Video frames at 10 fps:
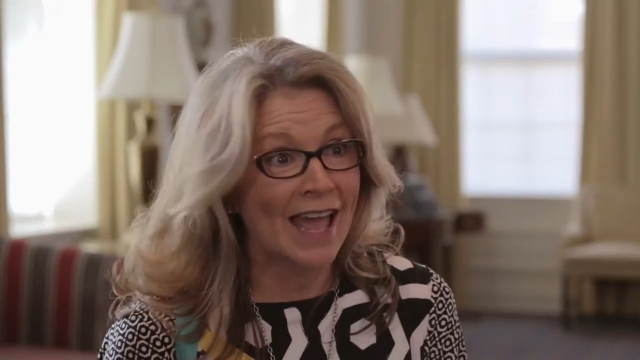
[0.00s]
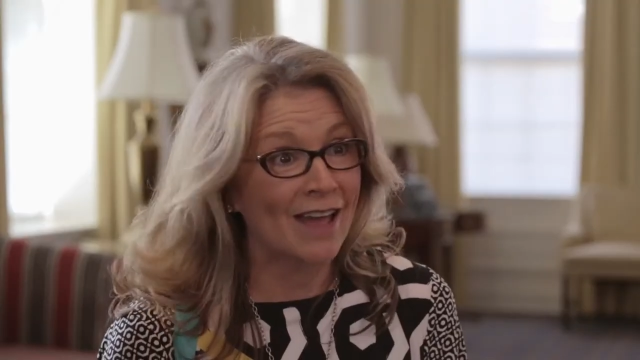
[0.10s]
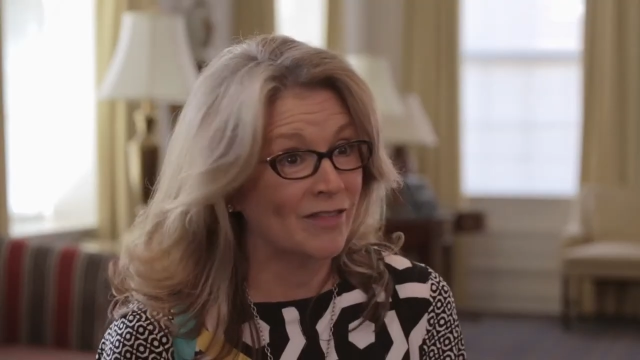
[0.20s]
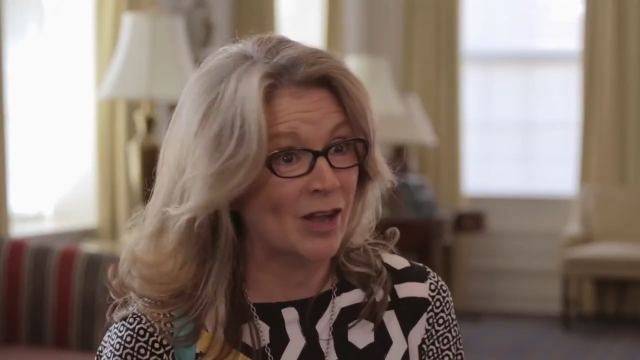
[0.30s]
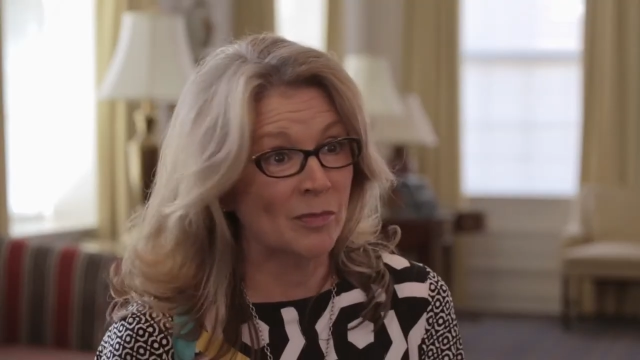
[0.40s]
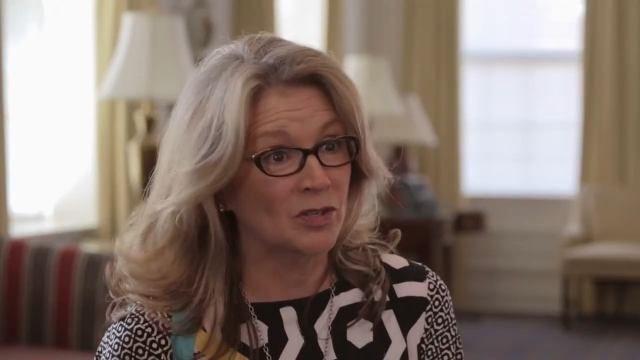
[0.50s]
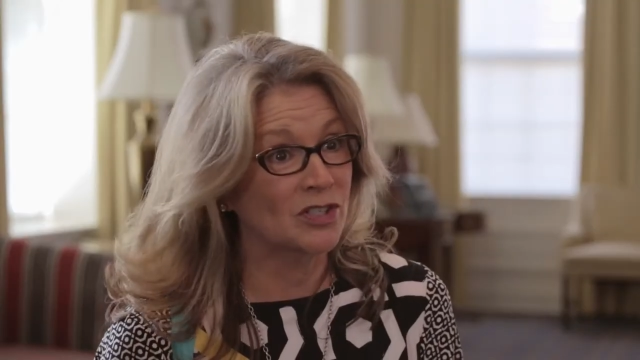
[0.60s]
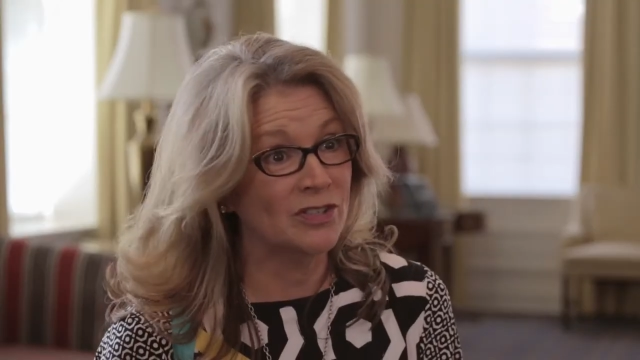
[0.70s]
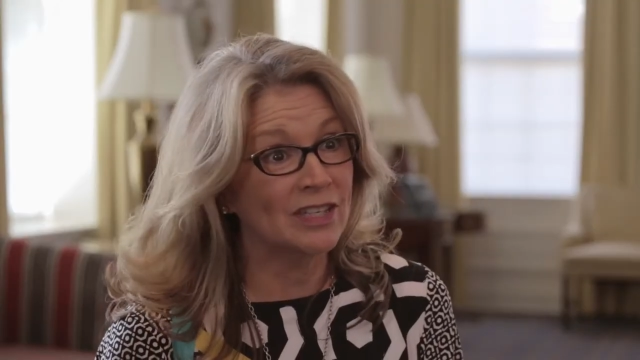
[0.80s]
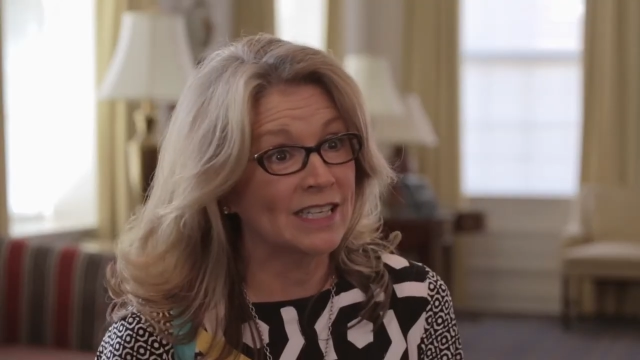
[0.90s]
have an
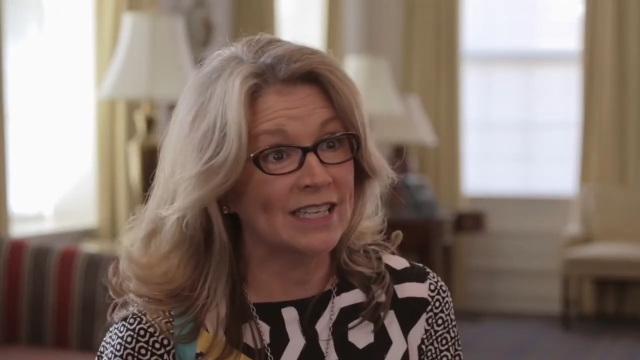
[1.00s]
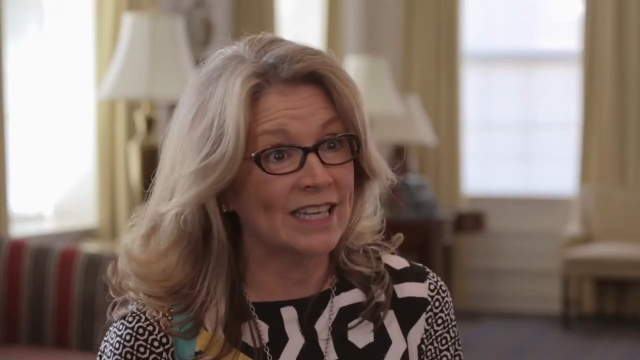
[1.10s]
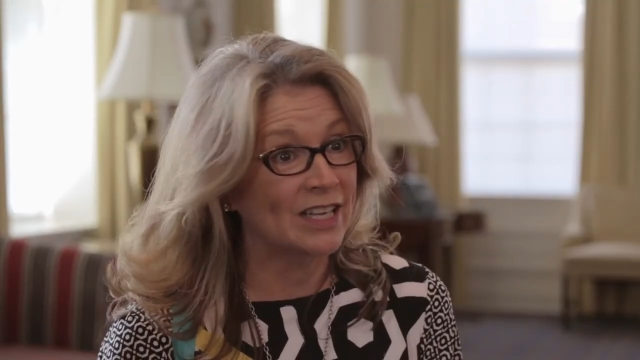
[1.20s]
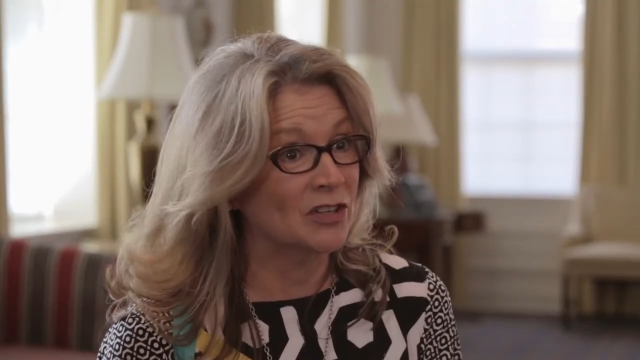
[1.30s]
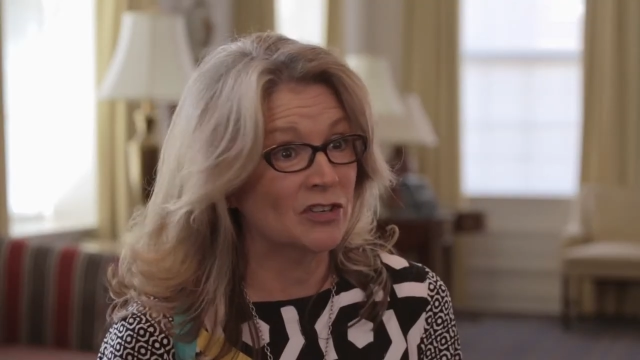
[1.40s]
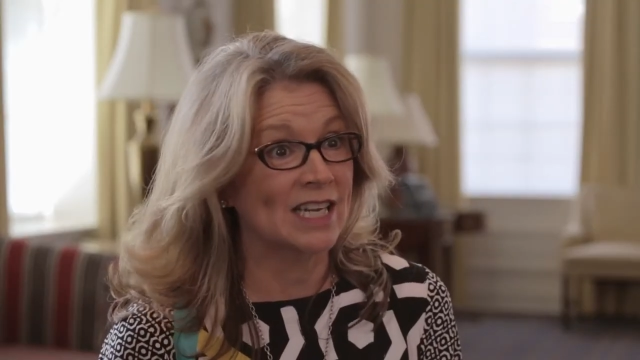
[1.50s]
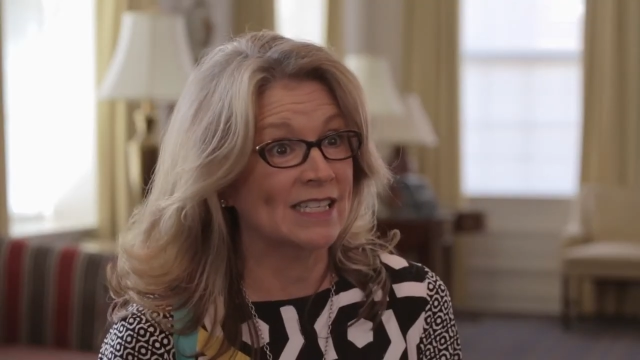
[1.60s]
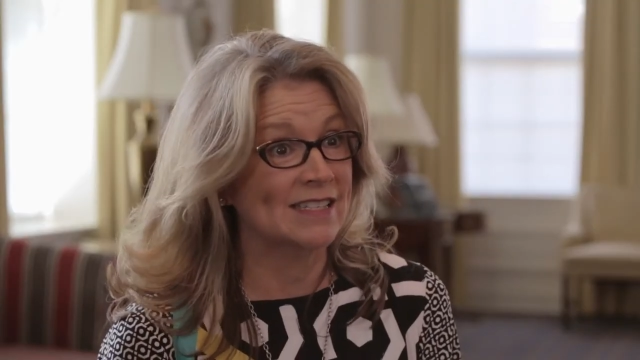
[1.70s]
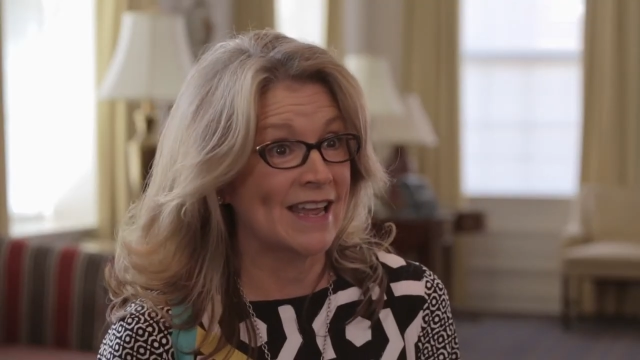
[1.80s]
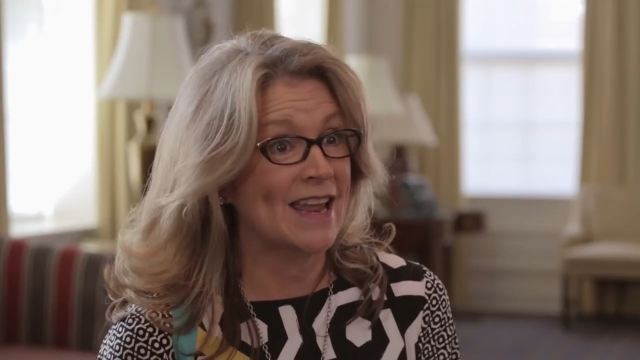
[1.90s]
opportunity to hear
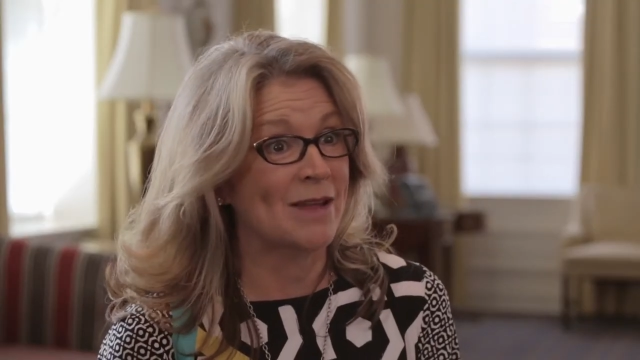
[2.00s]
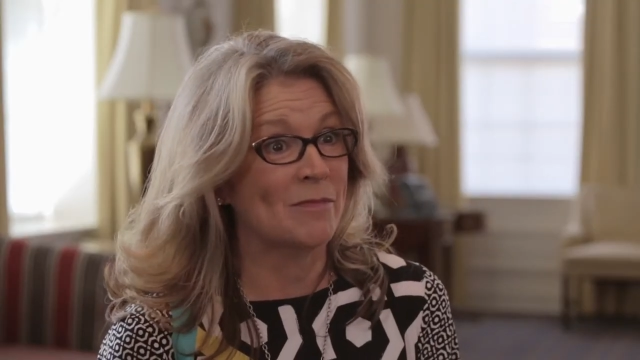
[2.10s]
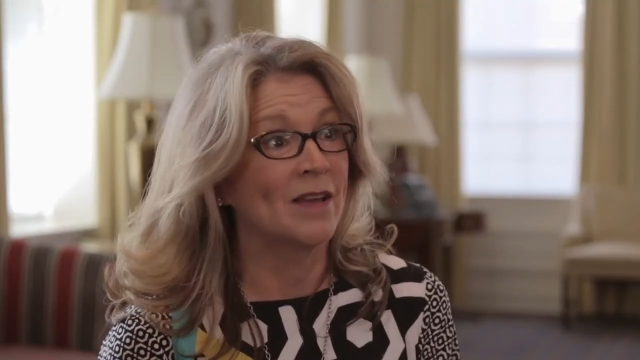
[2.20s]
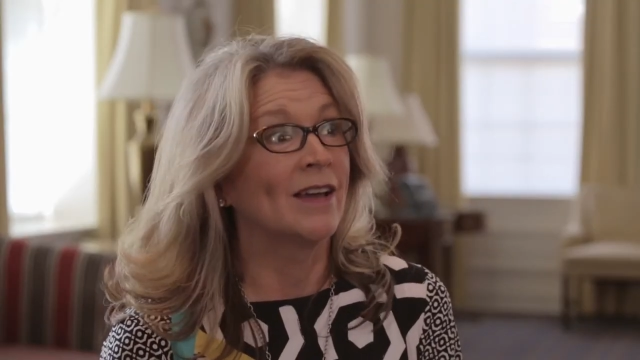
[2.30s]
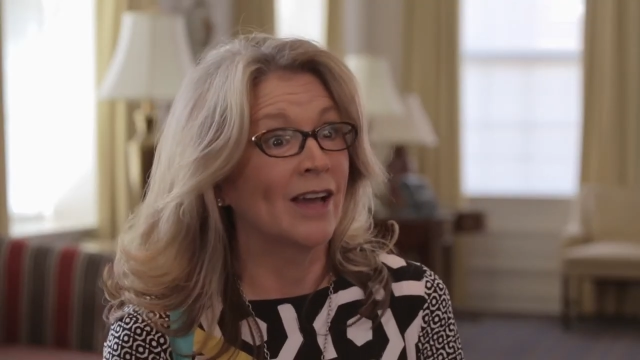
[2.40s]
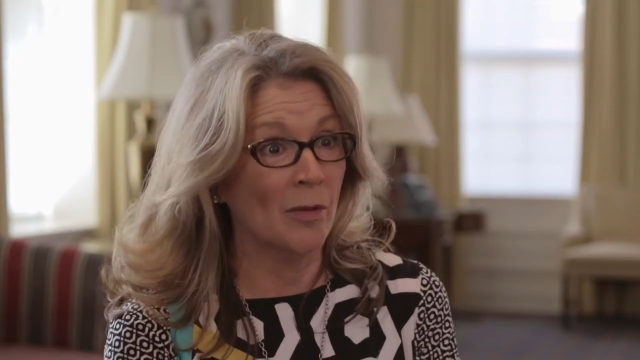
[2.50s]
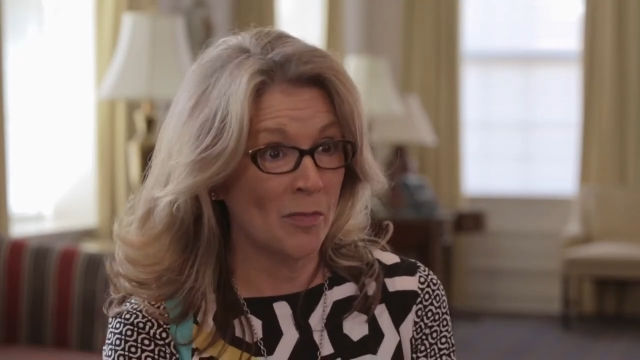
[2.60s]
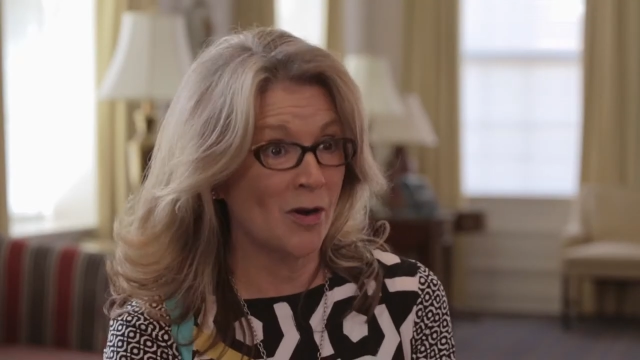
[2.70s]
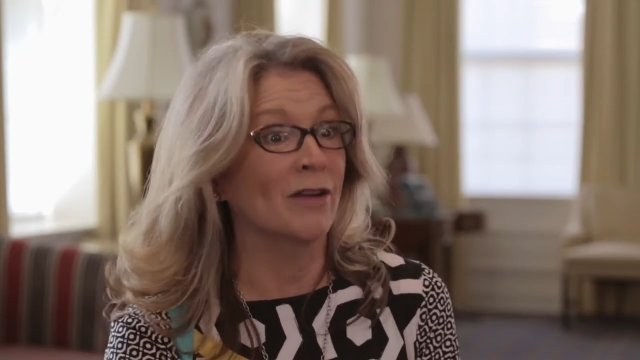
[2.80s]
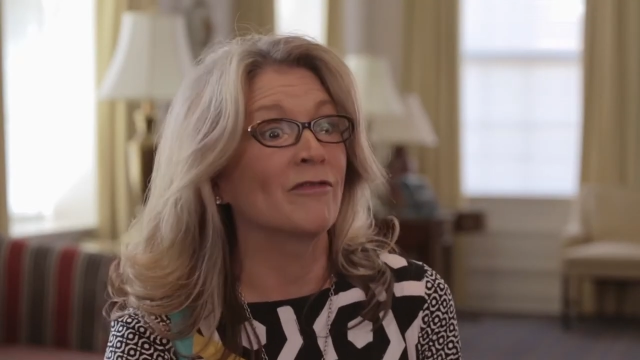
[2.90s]
Christ's name
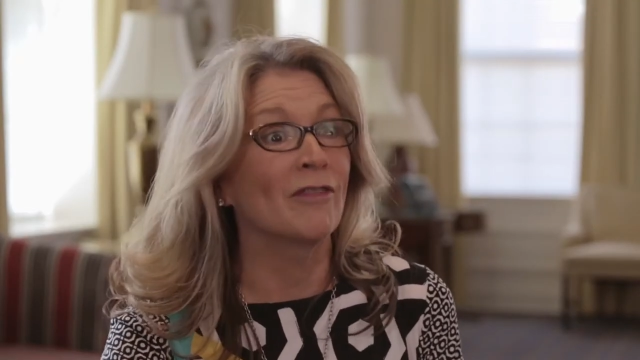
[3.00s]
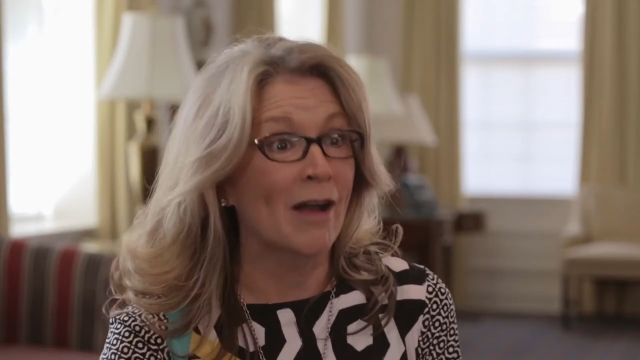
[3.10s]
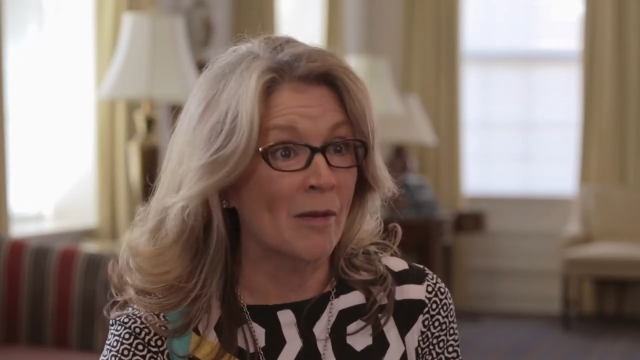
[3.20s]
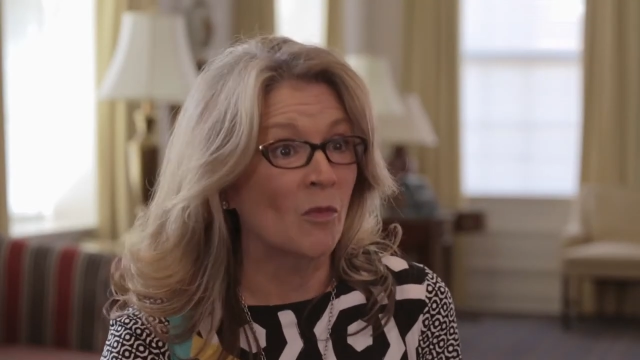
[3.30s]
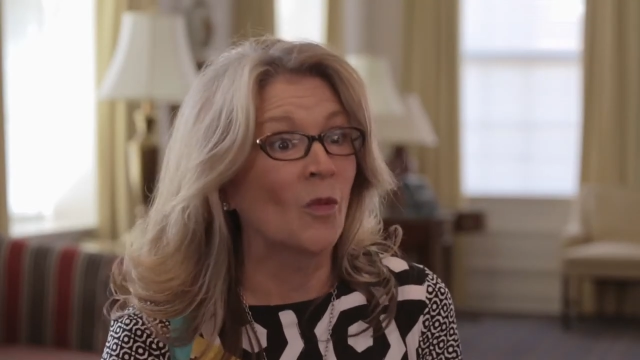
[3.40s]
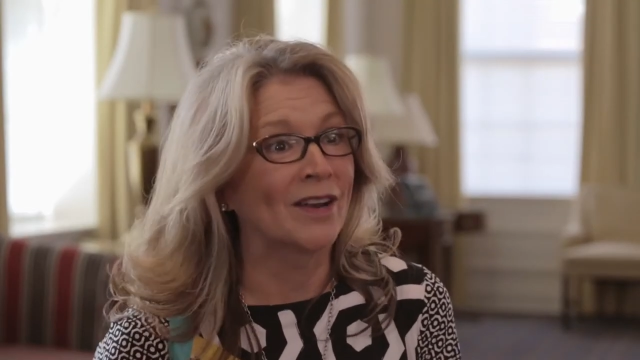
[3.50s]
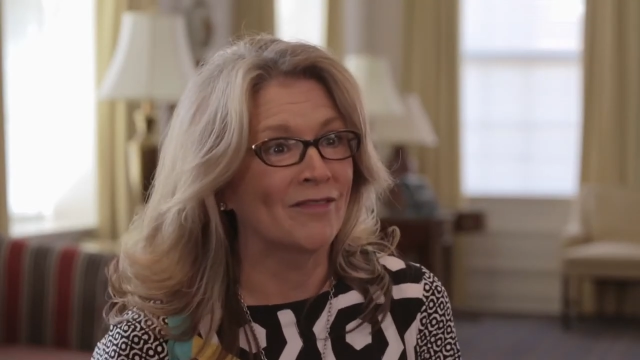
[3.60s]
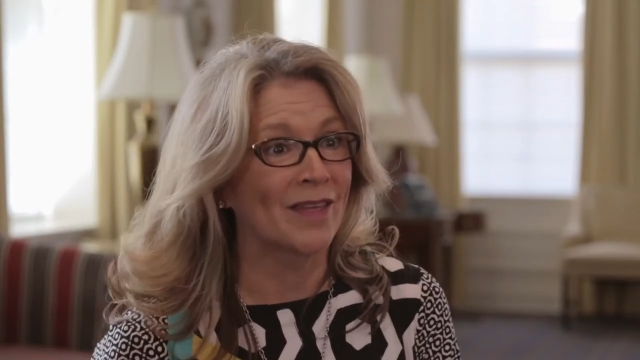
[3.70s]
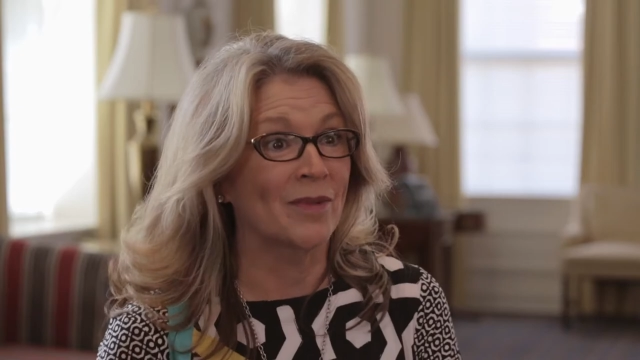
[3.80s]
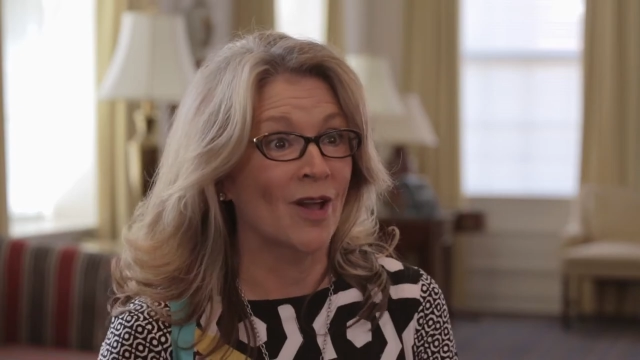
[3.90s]
apart from one
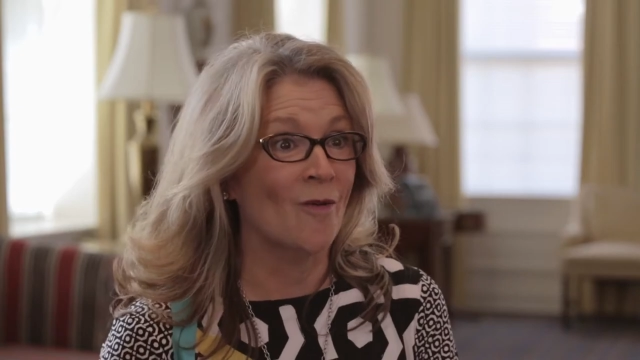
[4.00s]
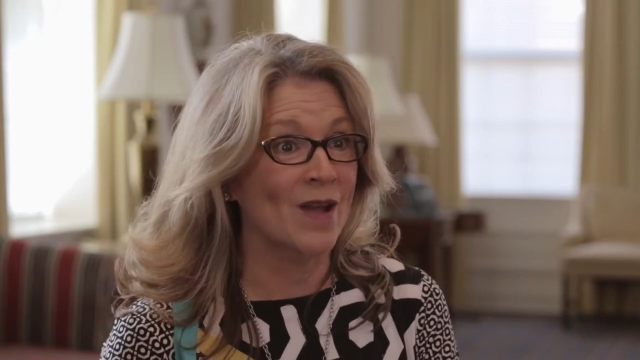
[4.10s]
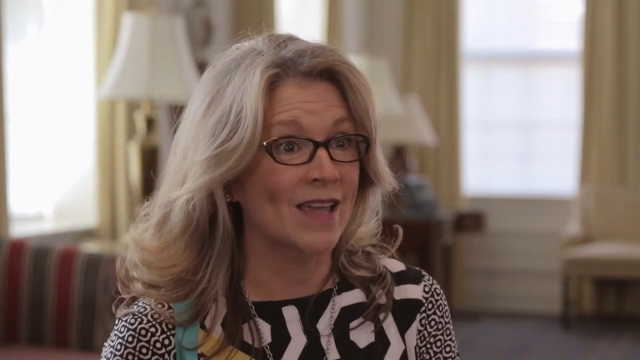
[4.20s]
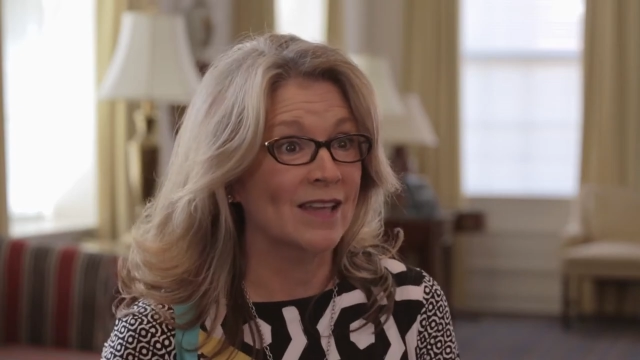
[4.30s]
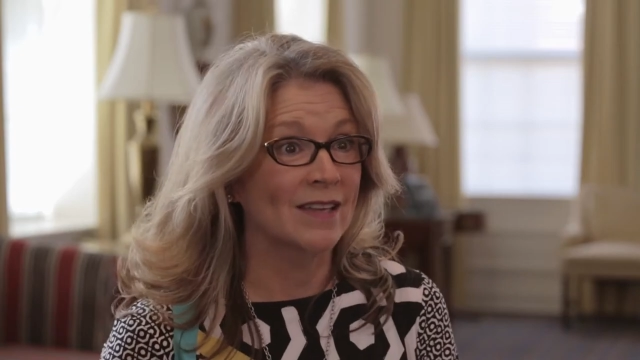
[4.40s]
of them going.